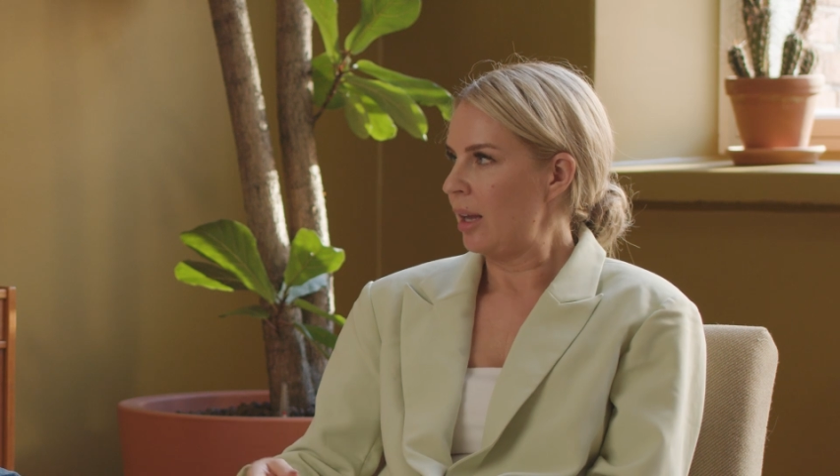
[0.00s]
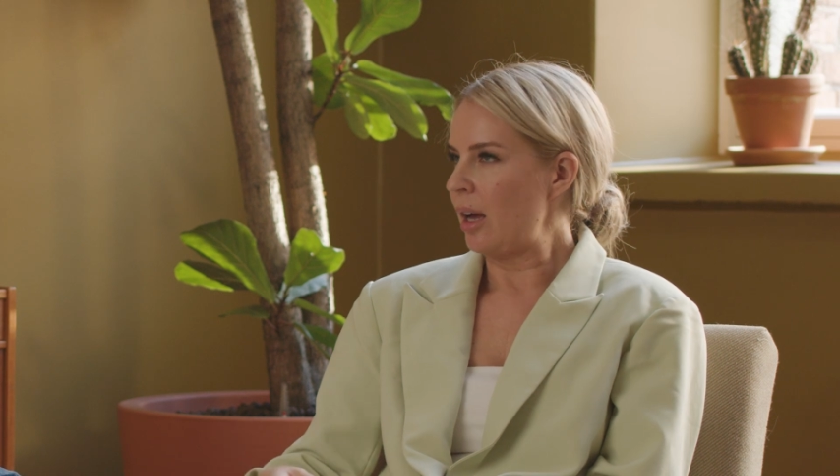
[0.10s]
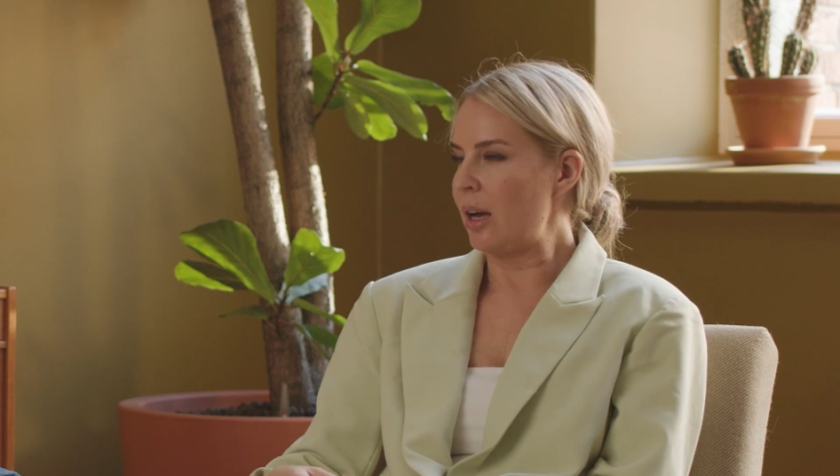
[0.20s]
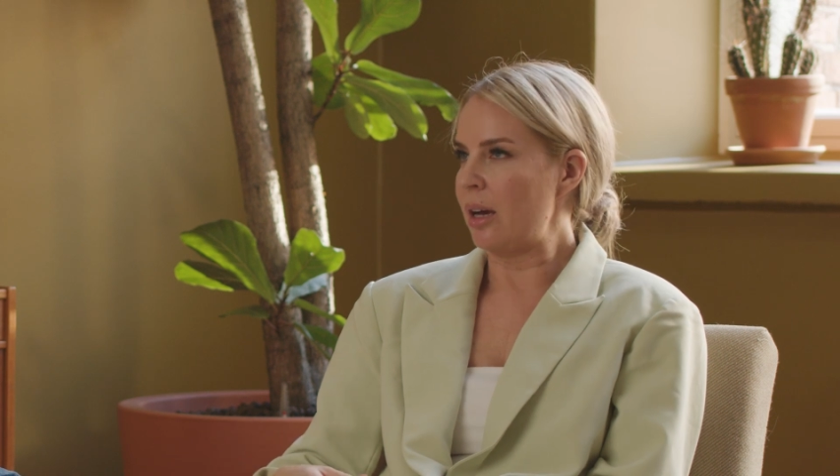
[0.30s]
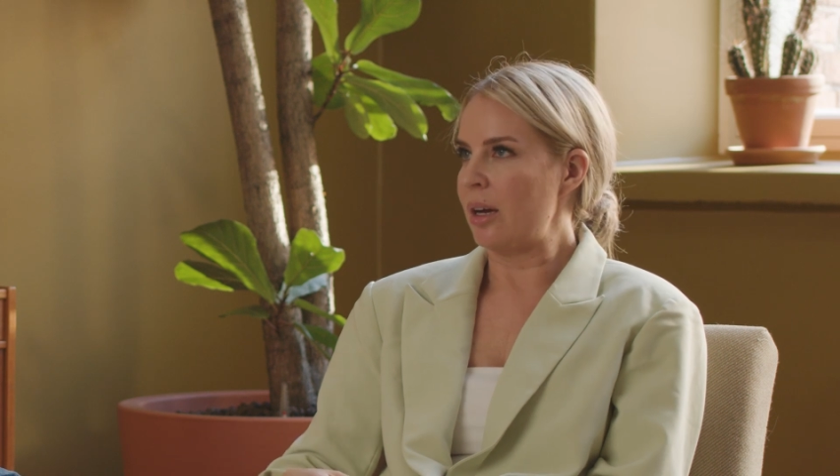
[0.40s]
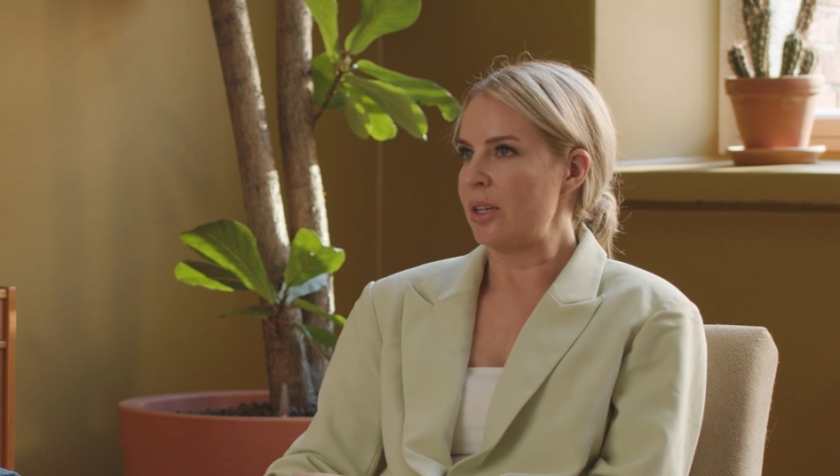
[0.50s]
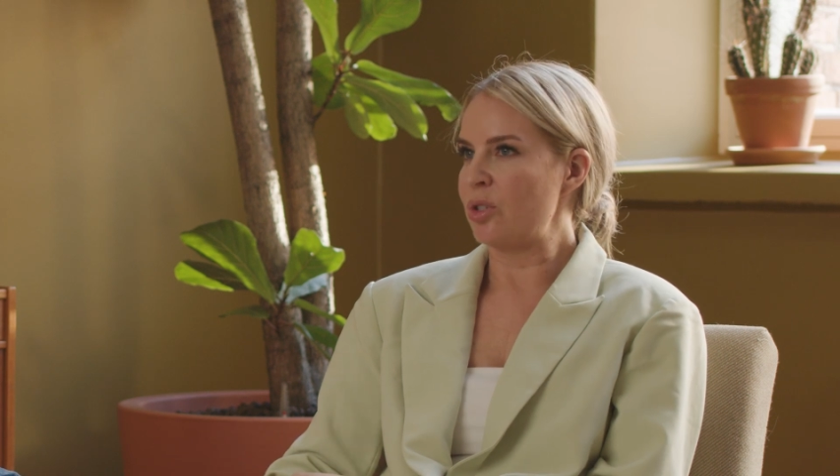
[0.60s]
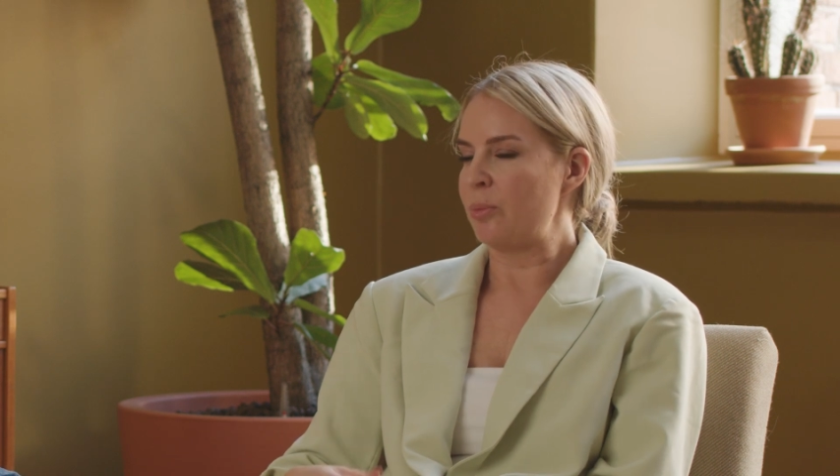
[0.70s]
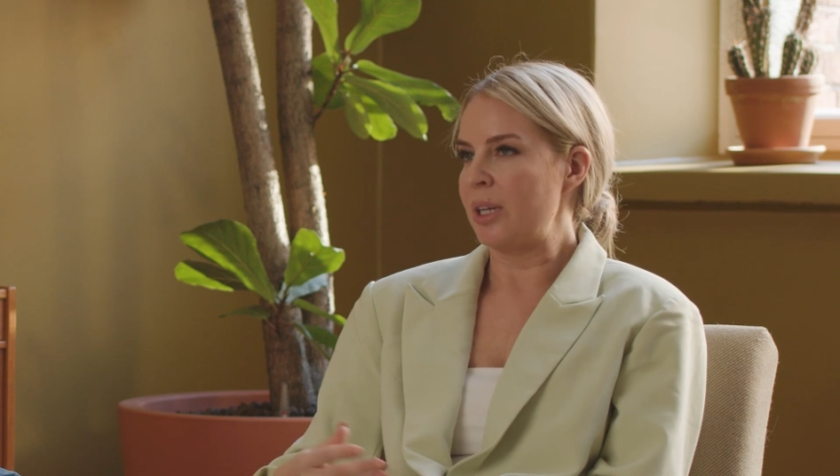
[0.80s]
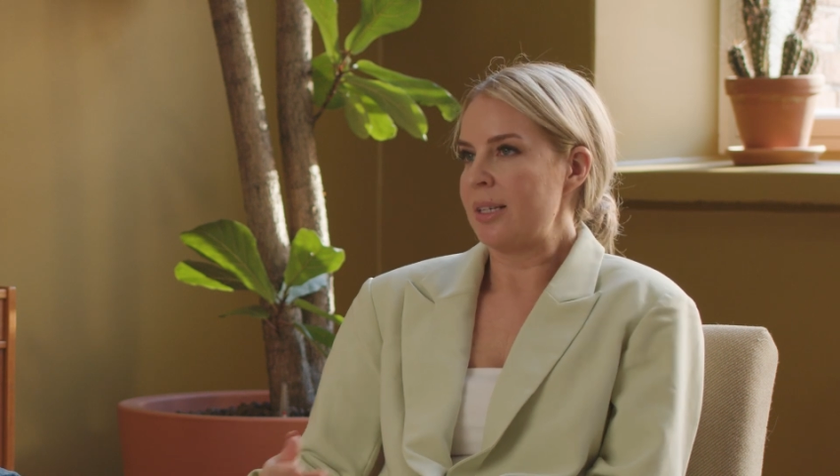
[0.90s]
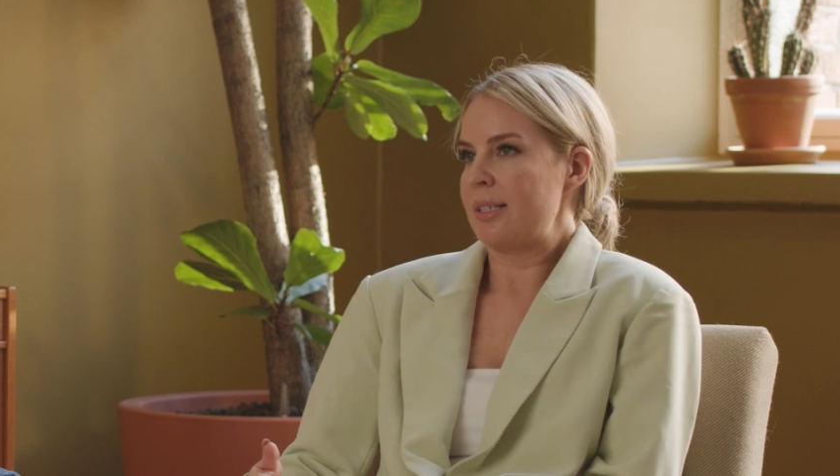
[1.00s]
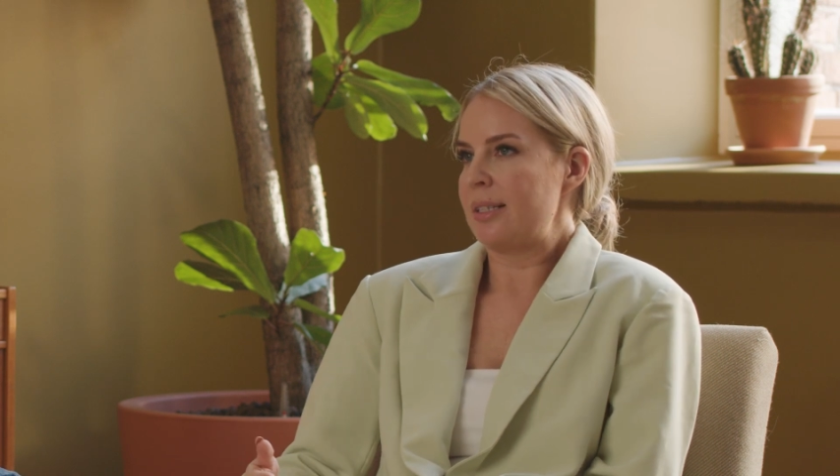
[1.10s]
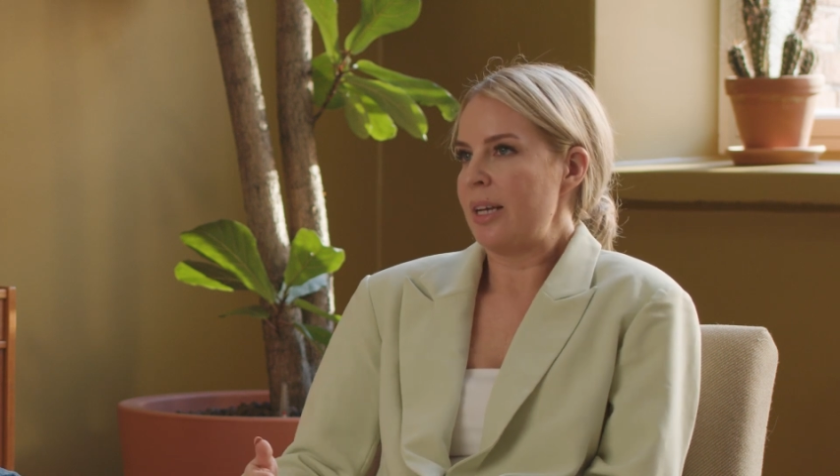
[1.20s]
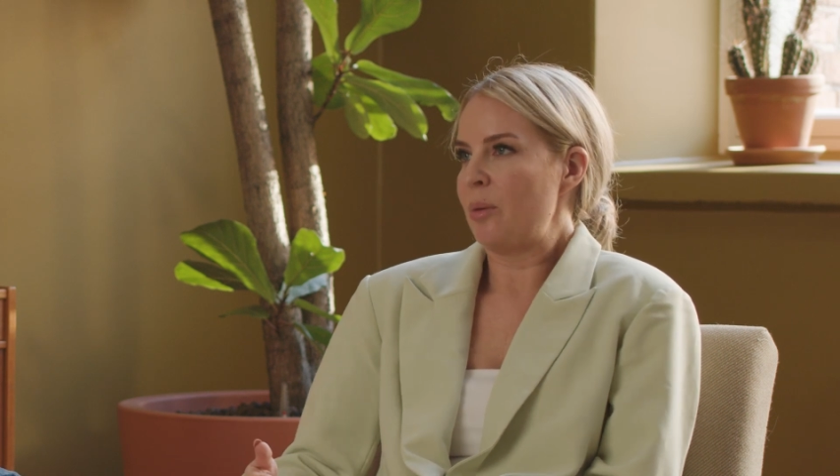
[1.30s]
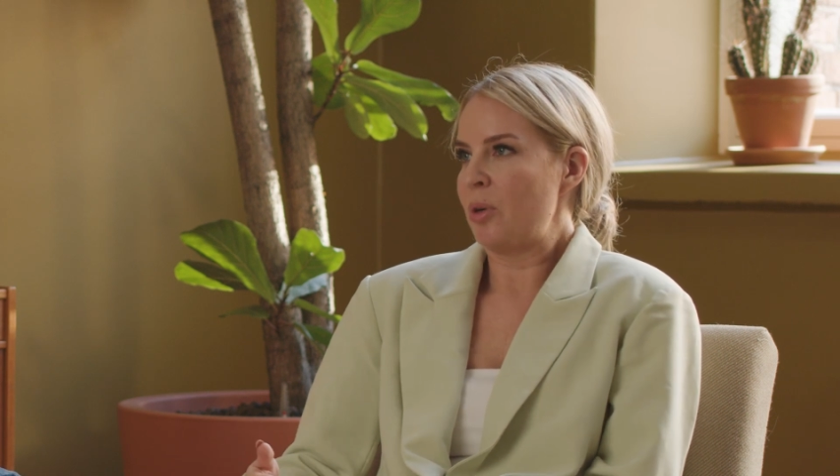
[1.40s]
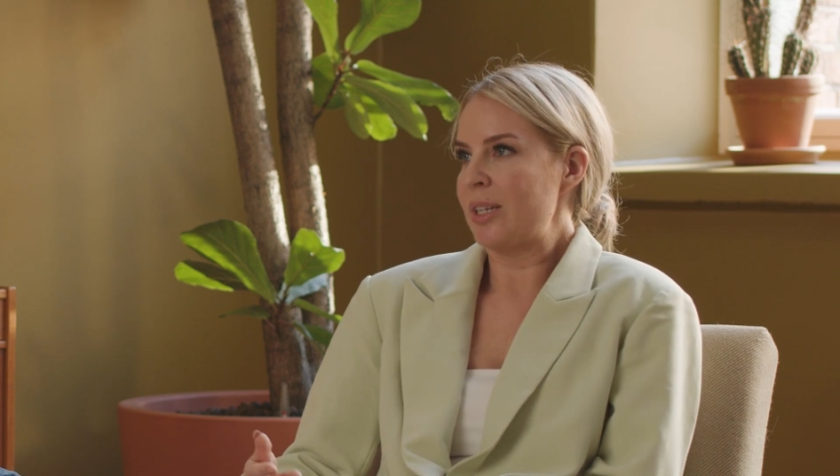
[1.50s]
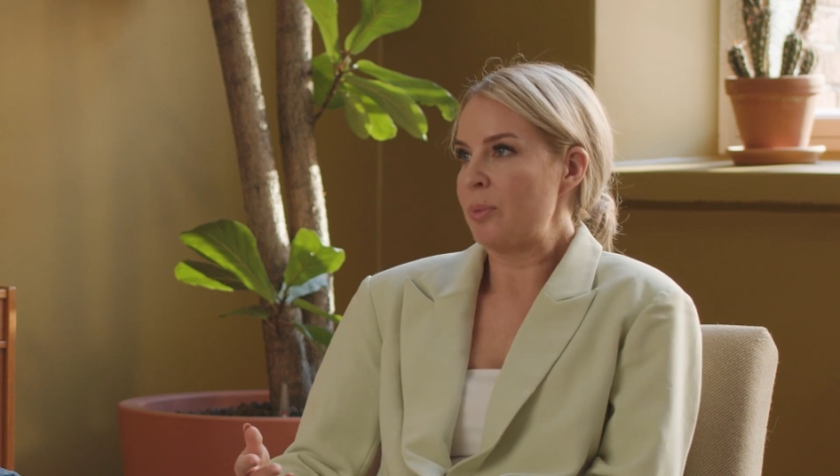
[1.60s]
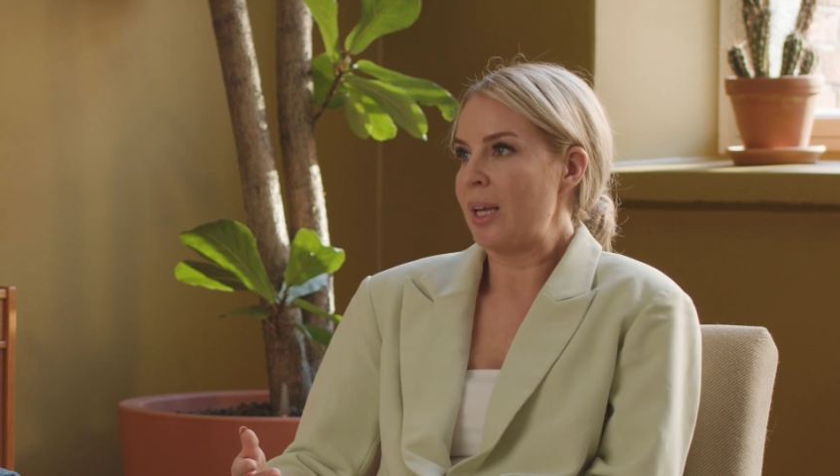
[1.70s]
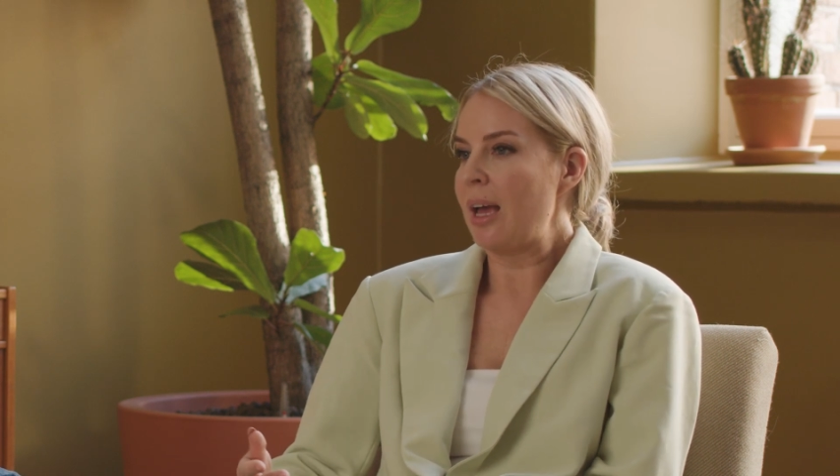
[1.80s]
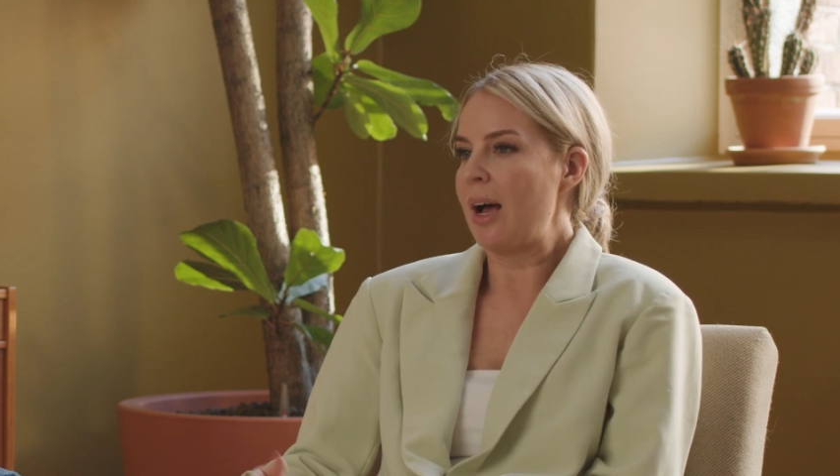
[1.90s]
to be as sustainable as
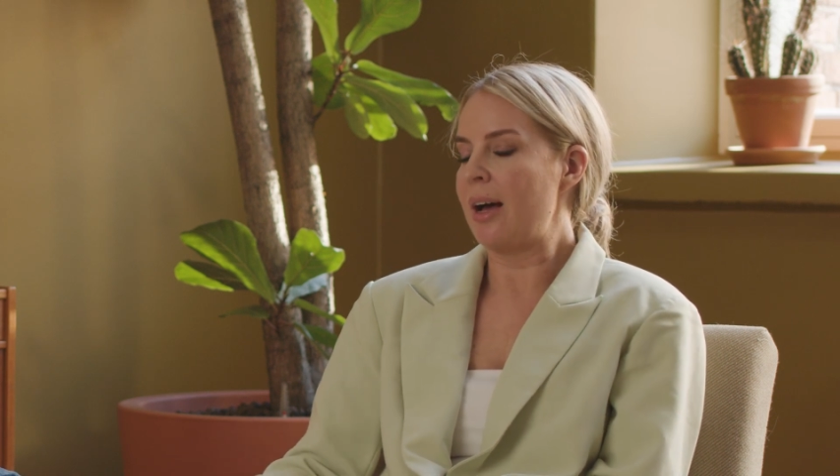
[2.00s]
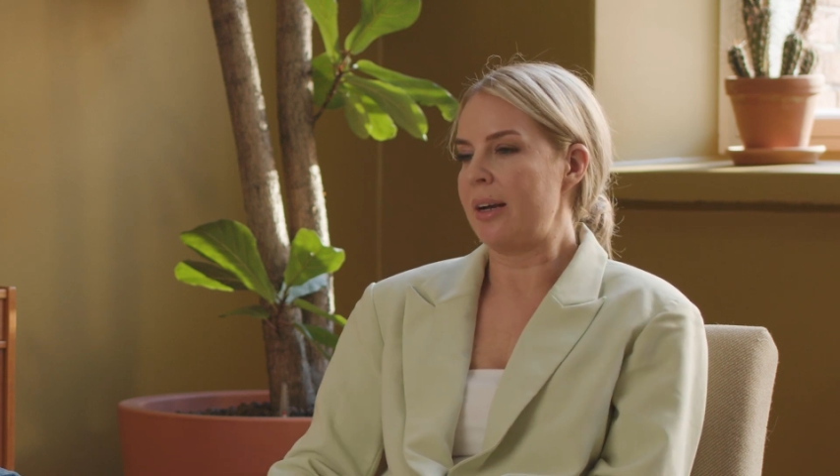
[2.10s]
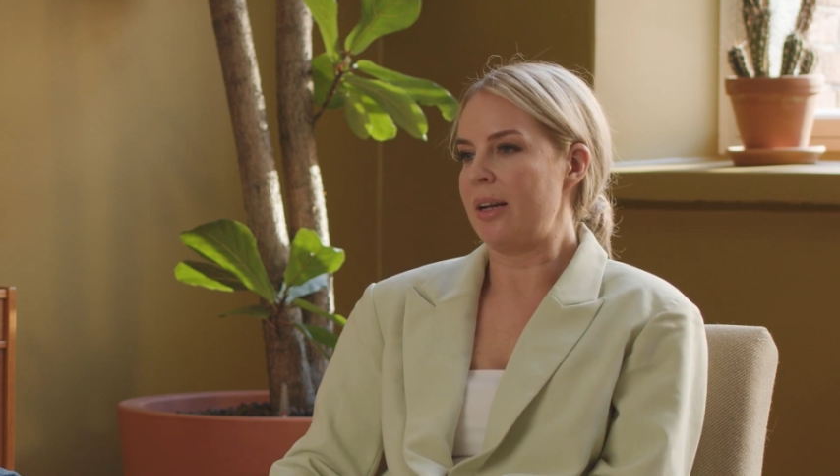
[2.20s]
we can,